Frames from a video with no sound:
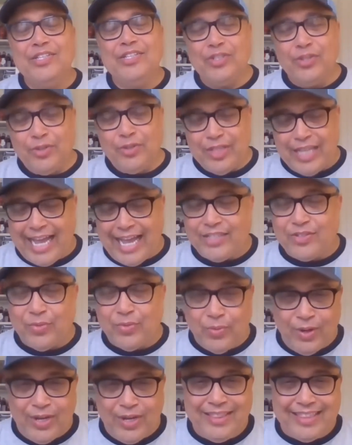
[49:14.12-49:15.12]
So
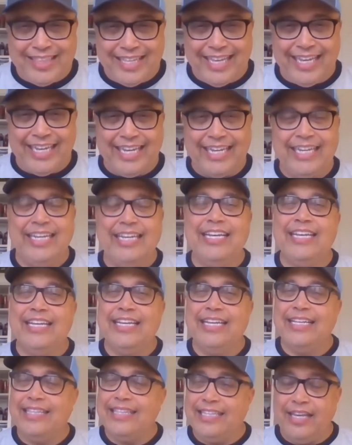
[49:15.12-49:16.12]
that's one thing.
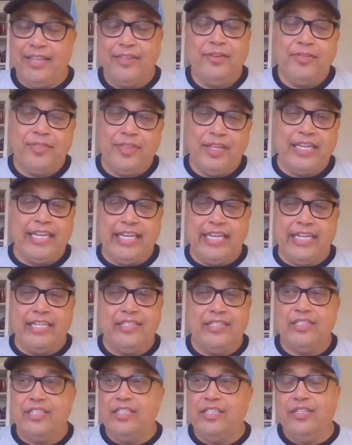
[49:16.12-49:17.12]
The other thing
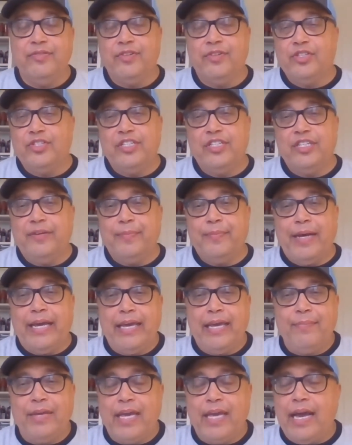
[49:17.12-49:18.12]
is the University of
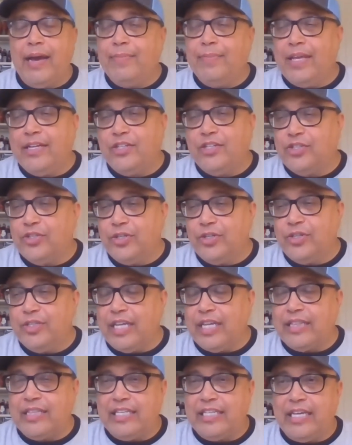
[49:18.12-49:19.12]
Miami, I'm not sure
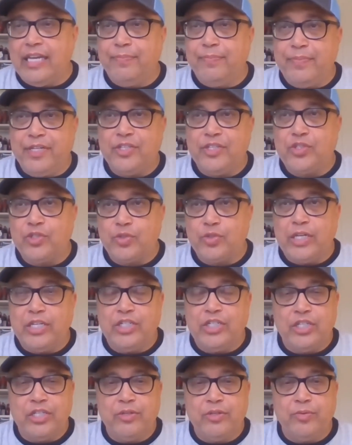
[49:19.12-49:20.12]
that the
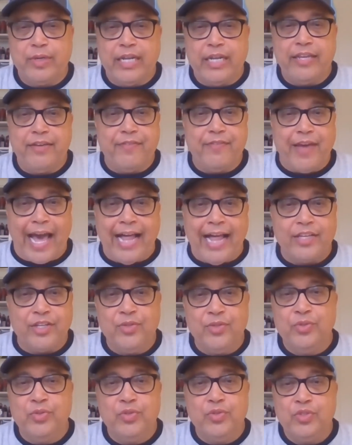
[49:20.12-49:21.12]
administration really
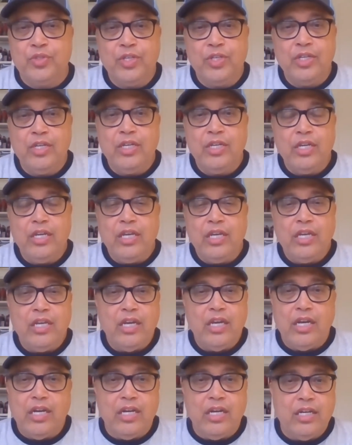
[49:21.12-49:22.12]
values,
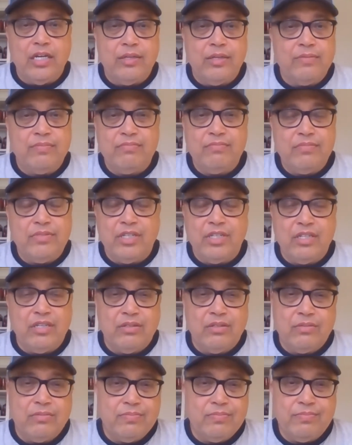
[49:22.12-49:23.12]
uh, you
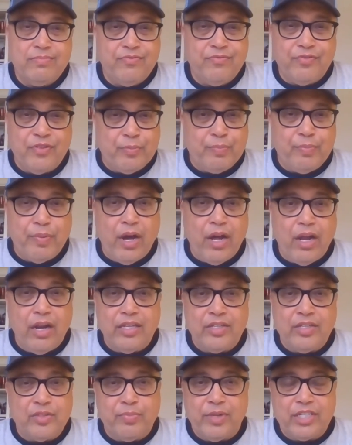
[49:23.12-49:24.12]
know,
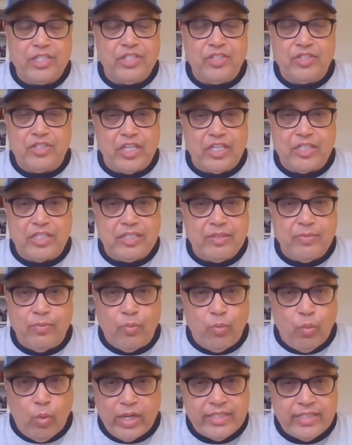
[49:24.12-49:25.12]
football as much as it
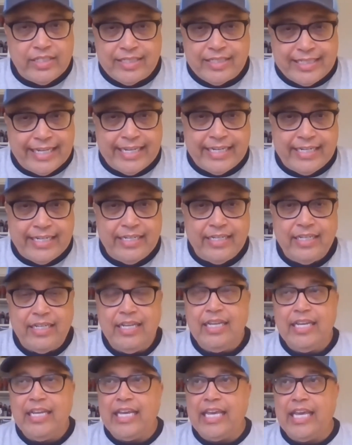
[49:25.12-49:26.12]
once did.
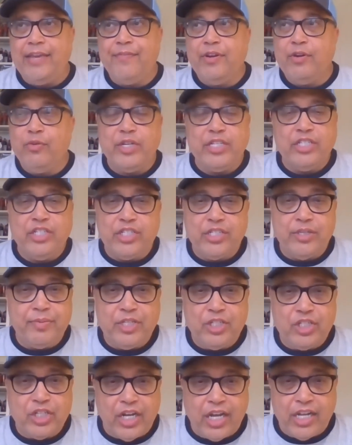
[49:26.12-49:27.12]
Even when
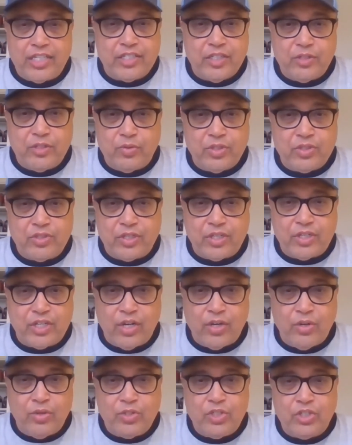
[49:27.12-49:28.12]
Jimmy Johnson was the
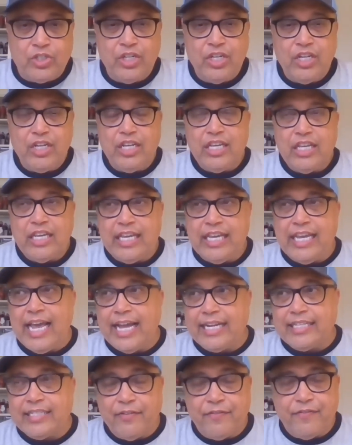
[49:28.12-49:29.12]
coach, he
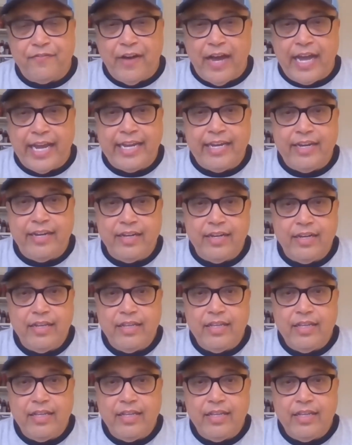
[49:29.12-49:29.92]
had to fight